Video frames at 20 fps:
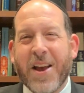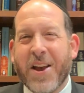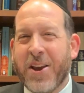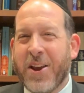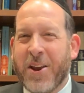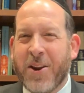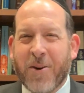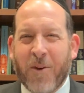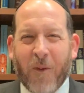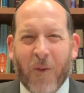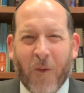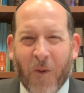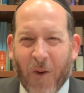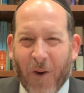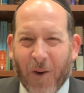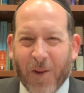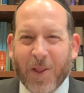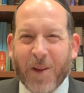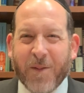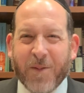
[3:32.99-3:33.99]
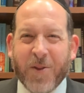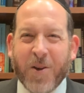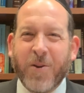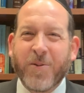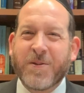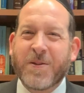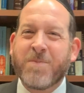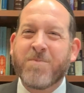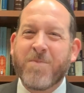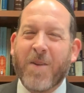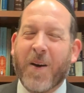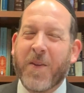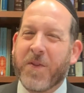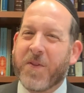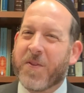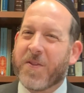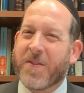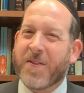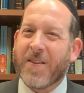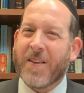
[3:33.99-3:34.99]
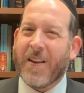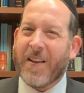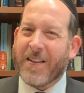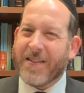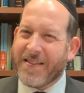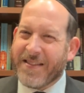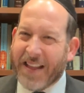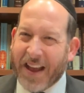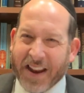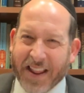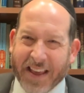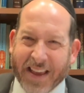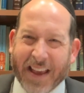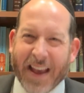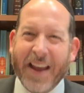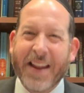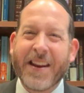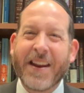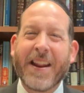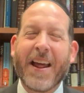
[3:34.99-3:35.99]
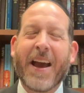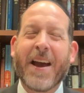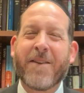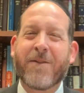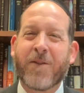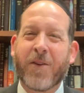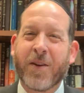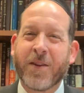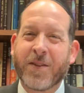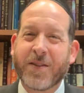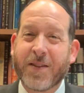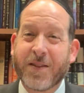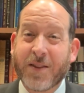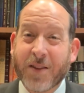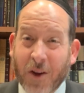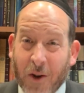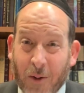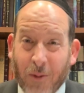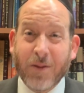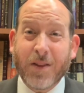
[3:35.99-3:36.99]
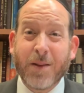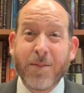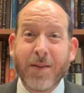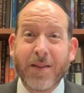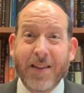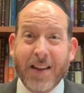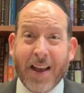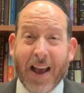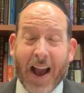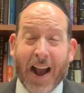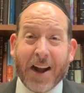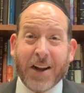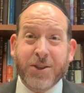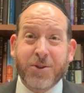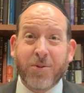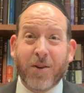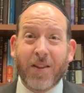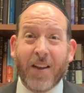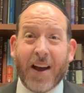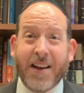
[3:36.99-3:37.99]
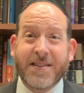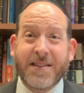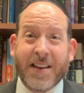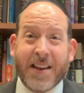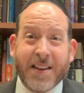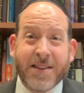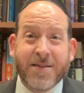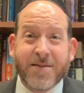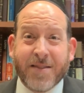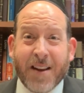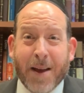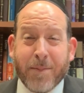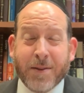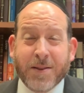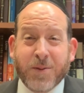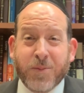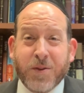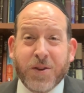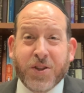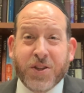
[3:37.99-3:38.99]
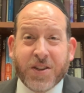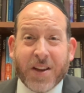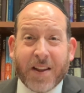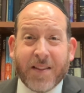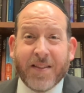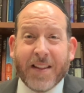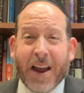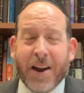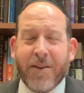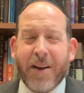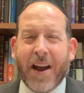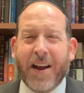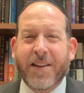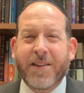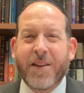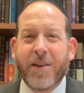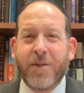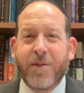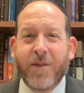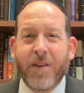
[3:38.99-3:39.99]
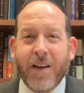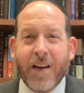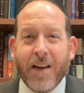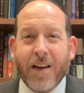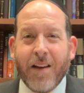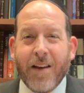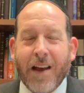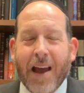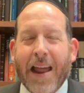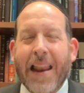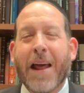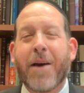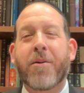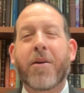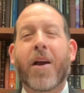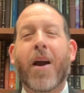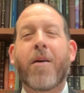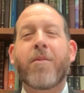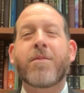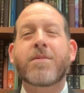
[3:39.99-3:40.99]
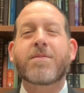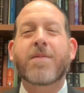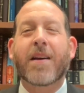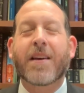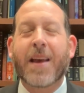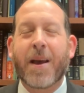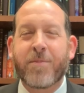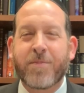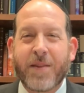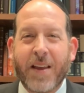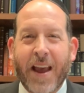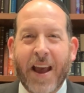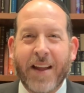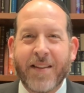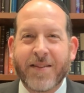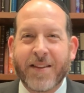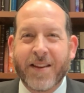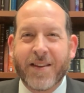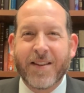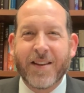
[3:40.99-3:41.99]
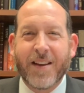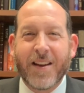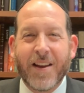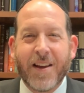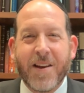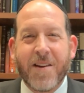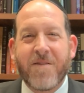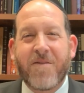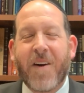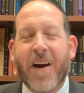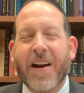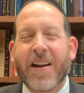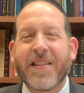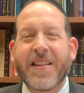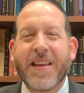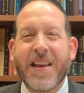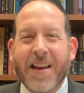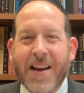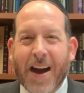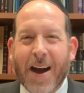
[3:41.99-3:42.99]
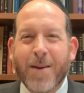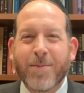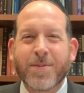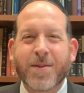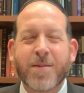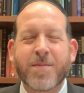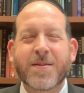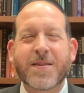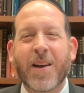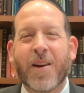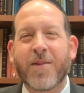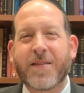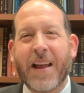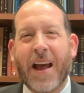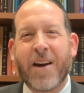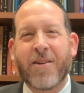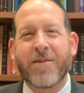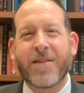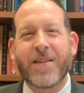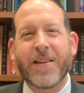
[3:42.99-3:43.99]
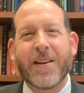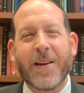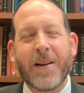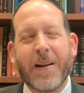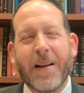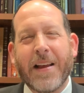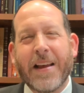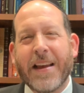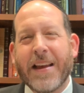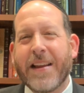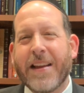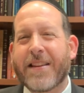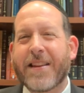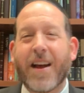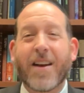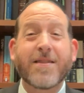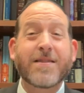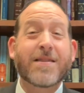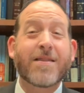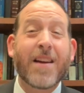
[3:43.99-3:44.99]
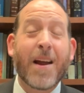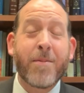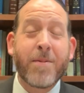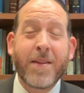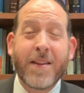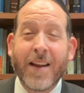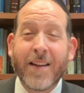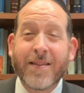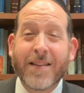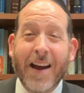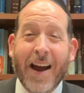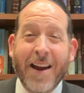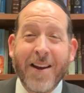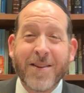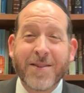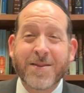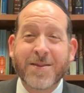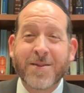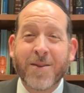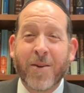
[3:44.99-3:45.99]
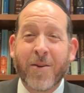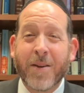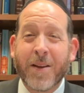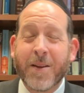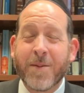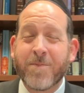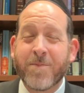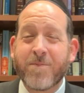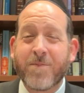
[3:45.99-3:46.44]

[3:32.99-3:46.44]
You know, all of those months, dedicated effort to ultimately actualizing his Rebbe's wish and directive, and now he comes back empty handed. Finally, he calms himself down. He tells the Rebbe the entire story.